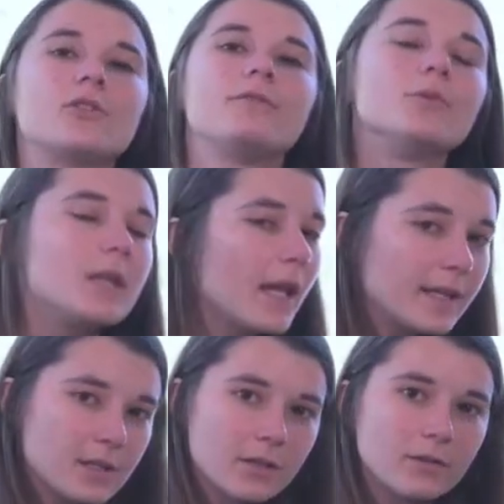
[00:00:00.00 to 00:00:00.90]
so if you would
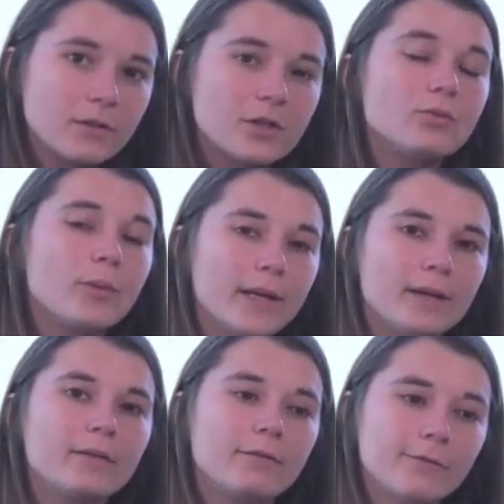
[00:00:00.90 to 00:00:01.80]
like to
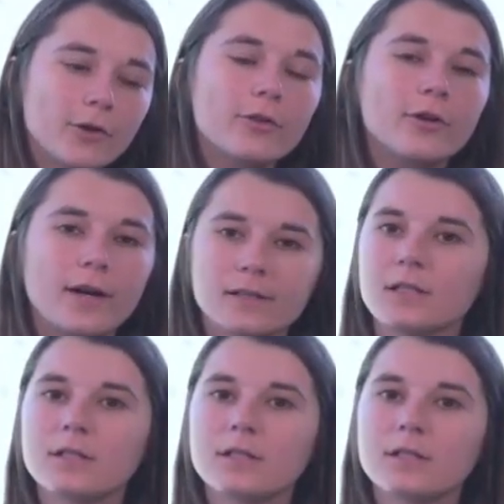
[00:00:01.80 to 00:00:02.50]
read further as